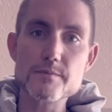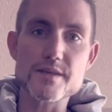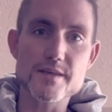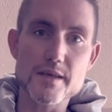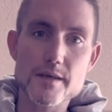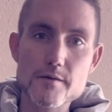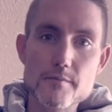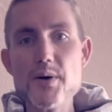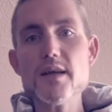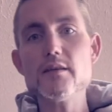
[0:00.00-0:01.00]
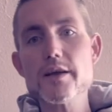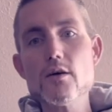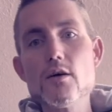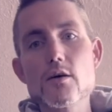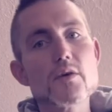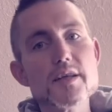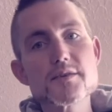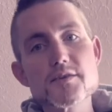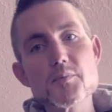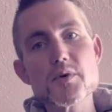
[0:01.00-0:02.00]
to see it, but like all great
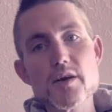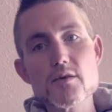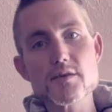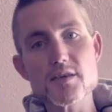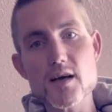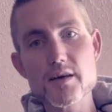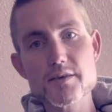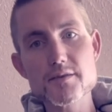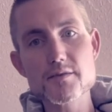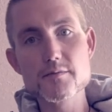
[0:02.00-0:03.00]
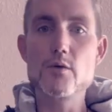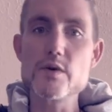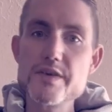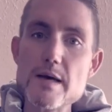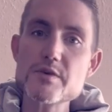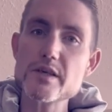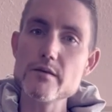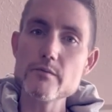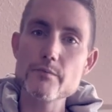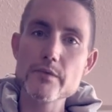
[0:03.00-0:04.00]
superhero sagas,
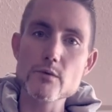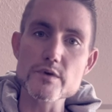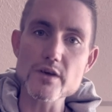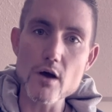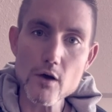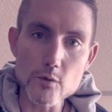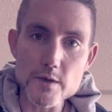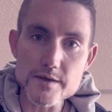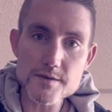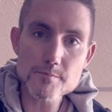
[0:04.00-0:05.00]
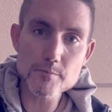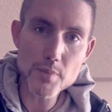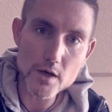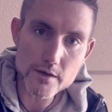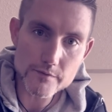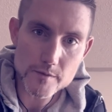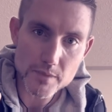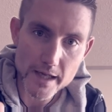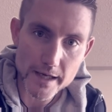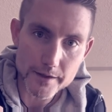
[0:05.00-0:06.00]
redemption was always part of the
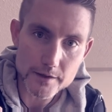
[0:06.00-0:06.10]
plan.